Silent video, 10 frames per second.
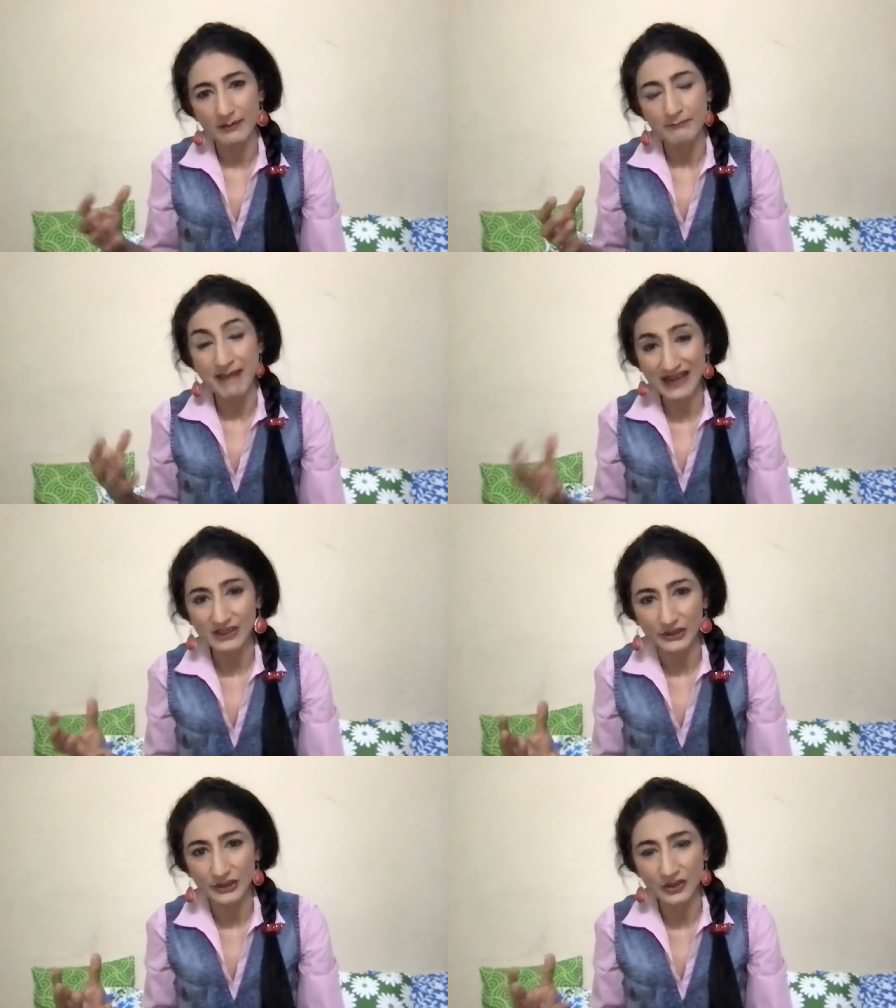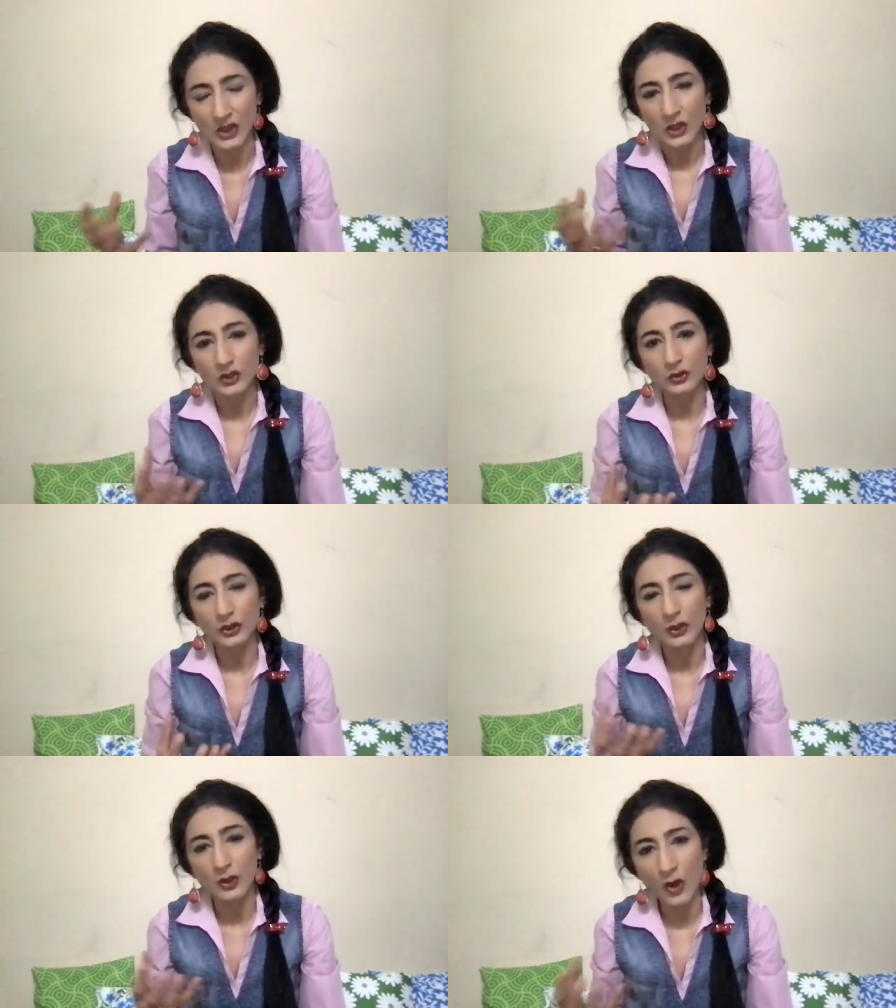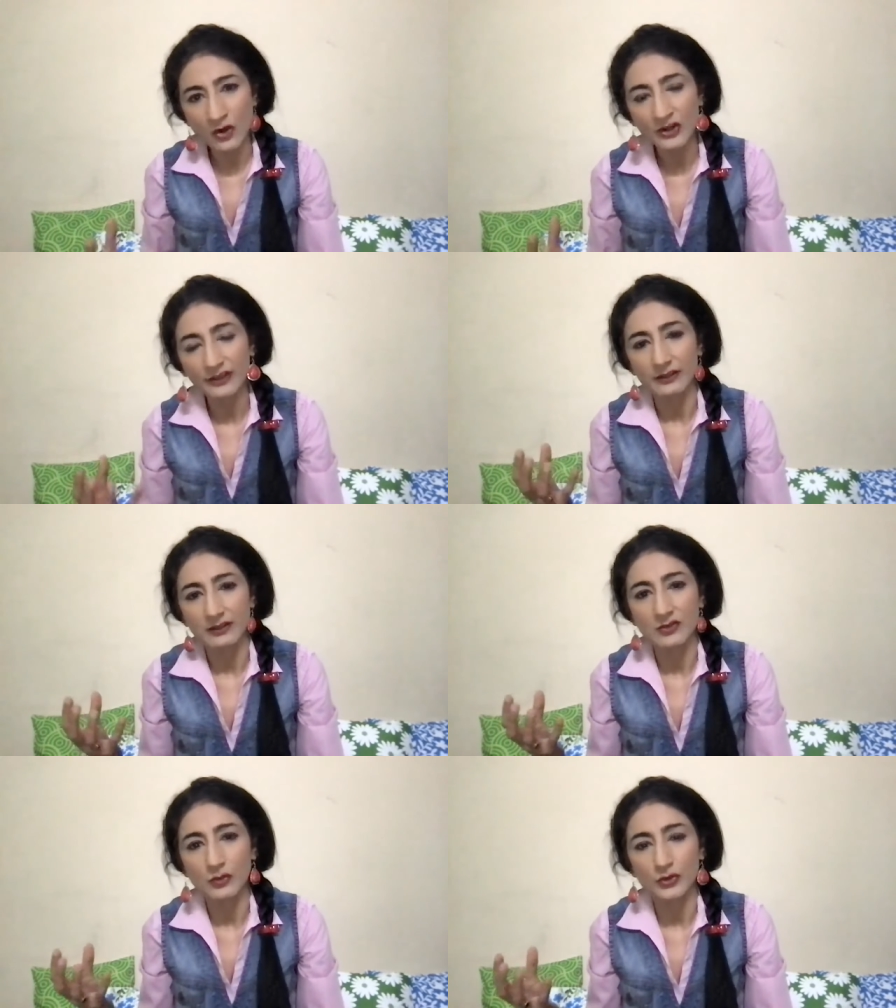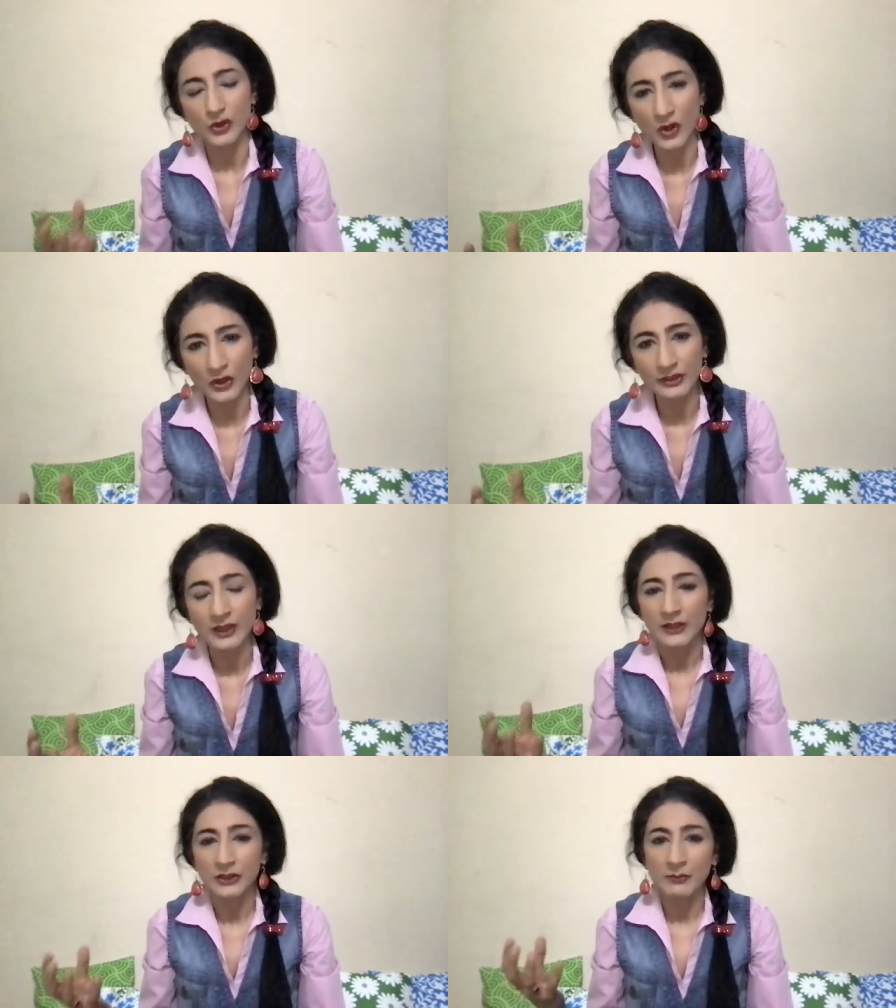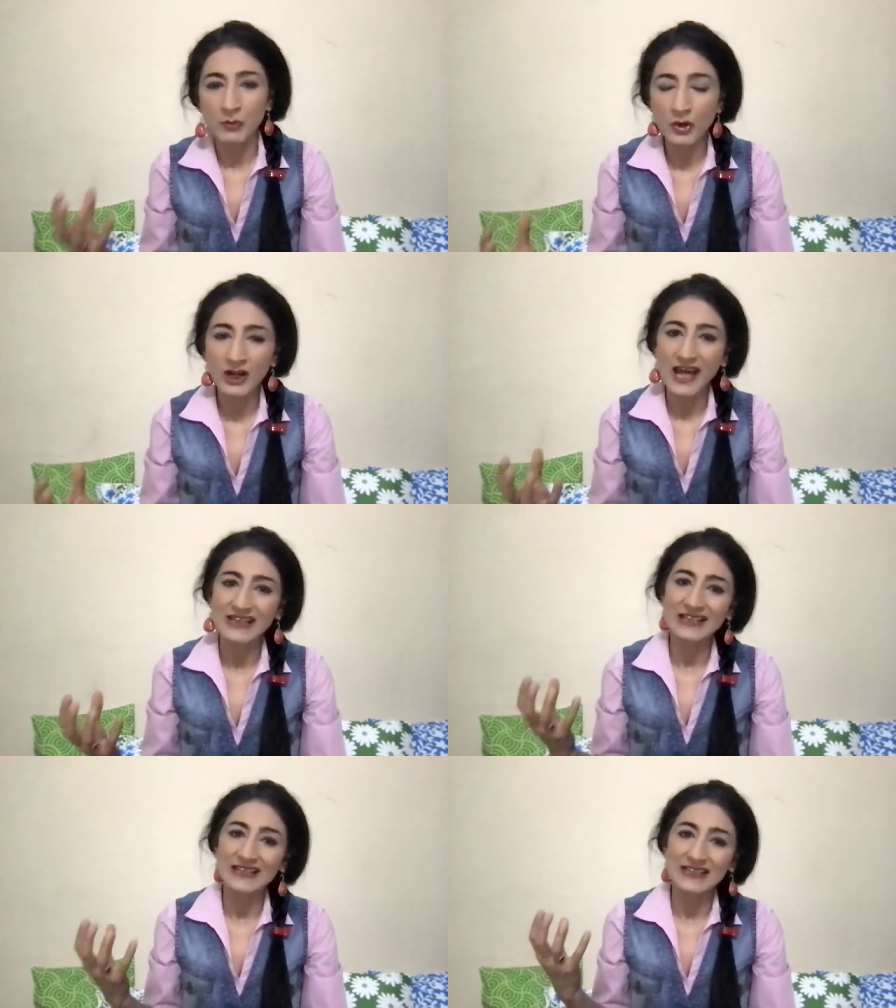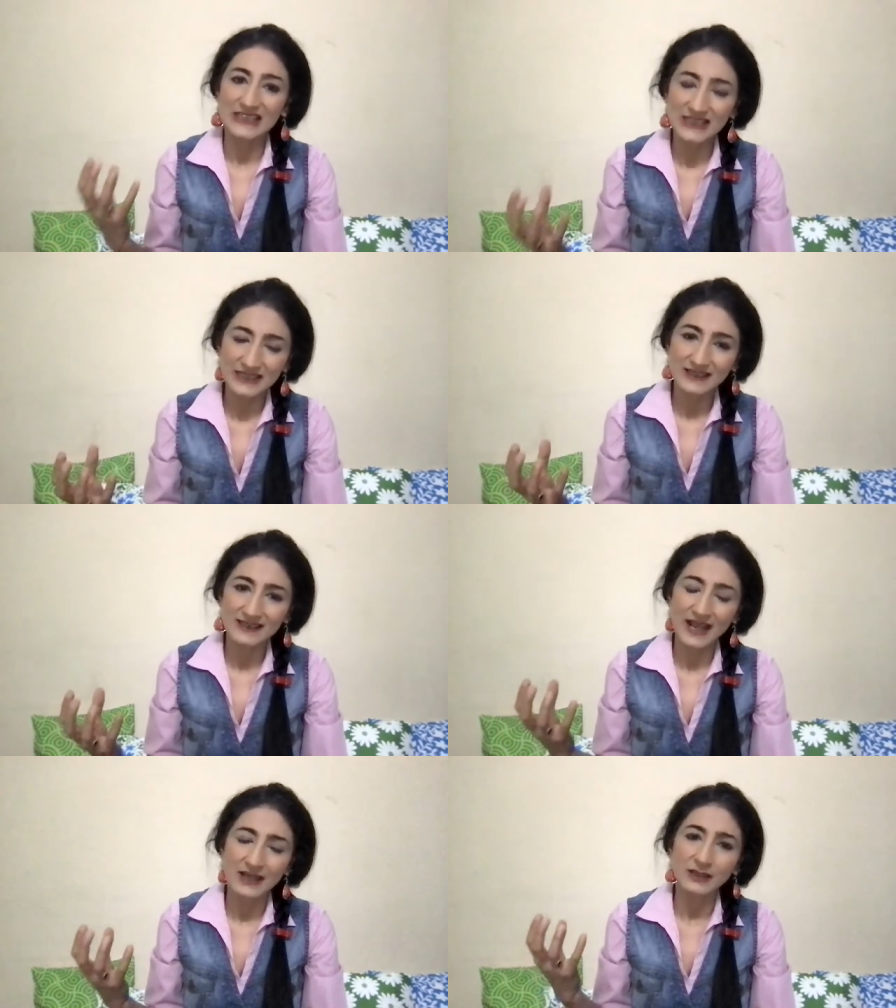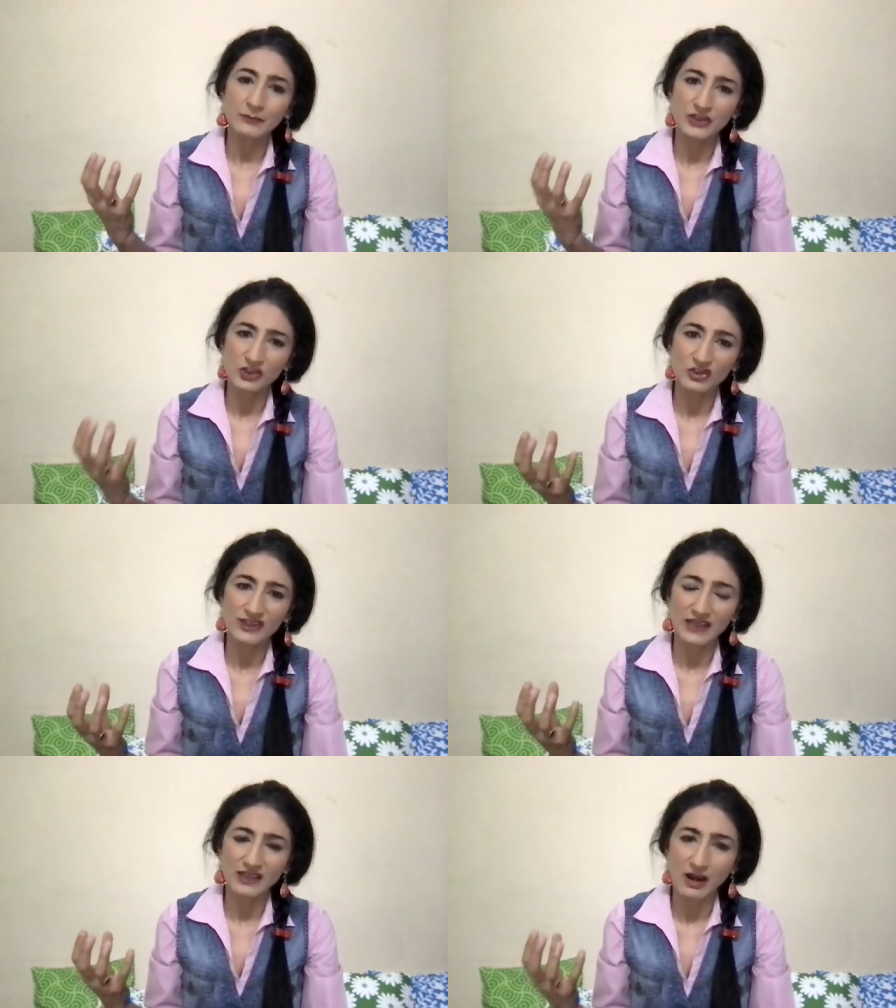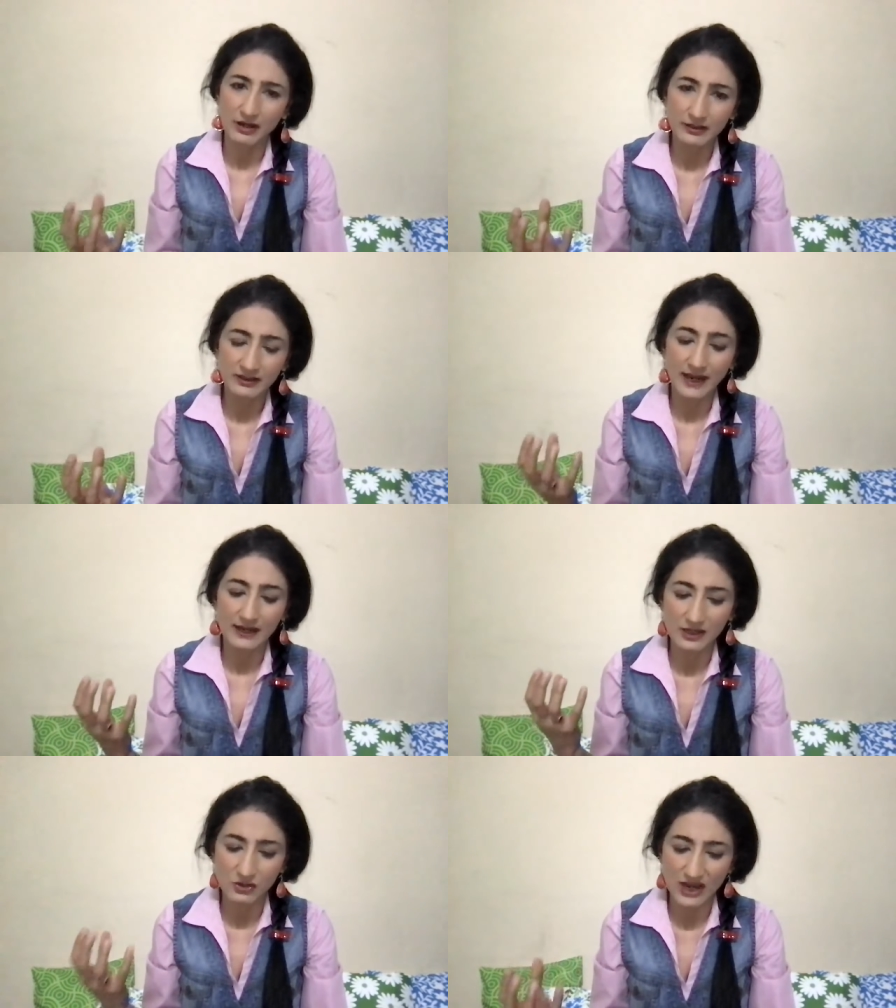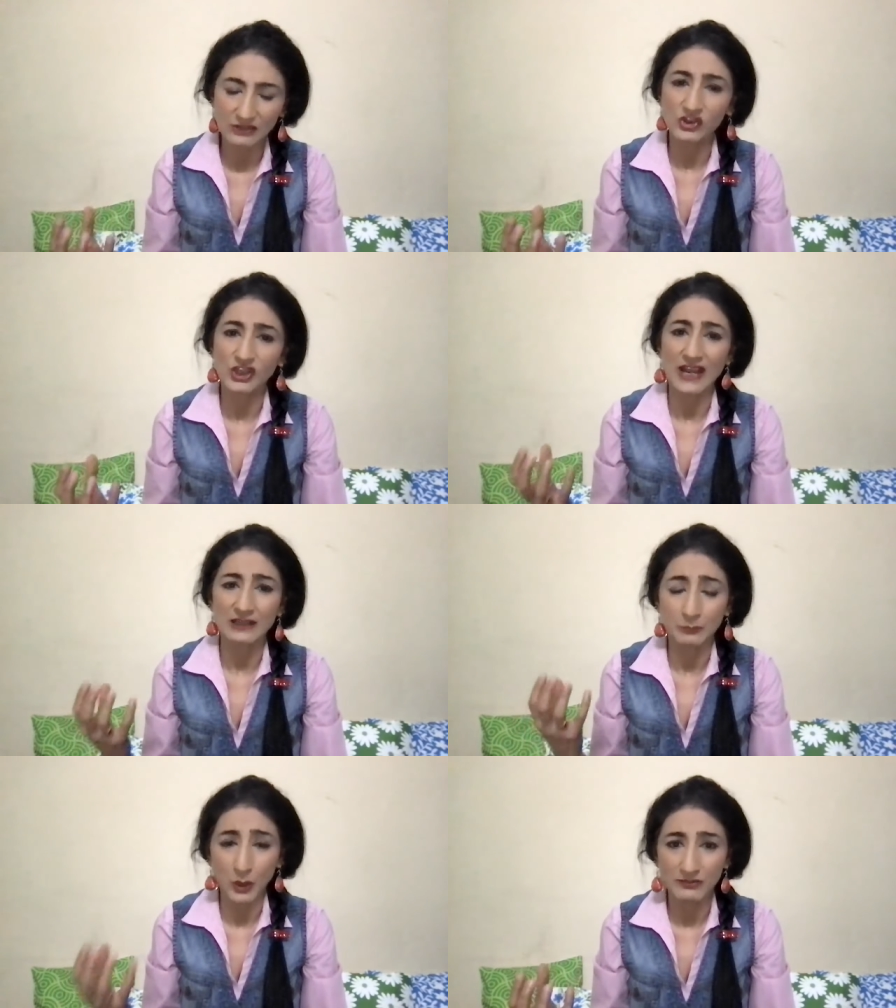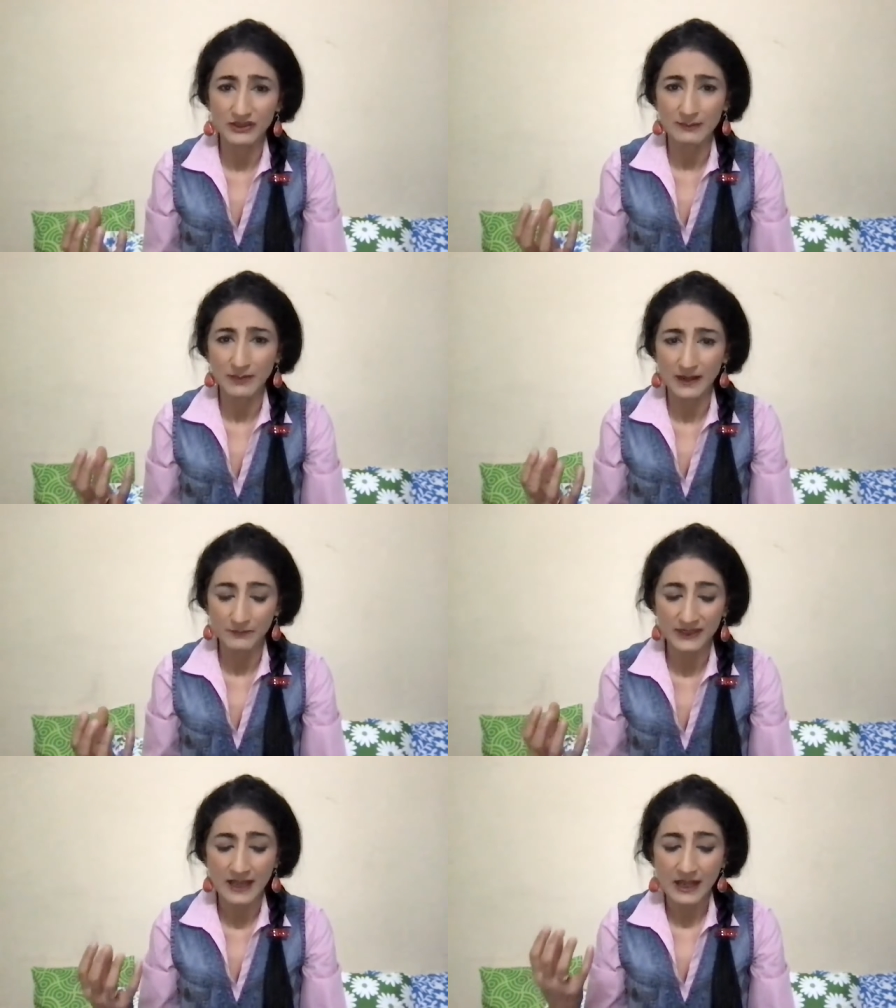matters. So the longer that this goes on, the more likely it is that the positions get hardened and entrenched, and diplomacy becomes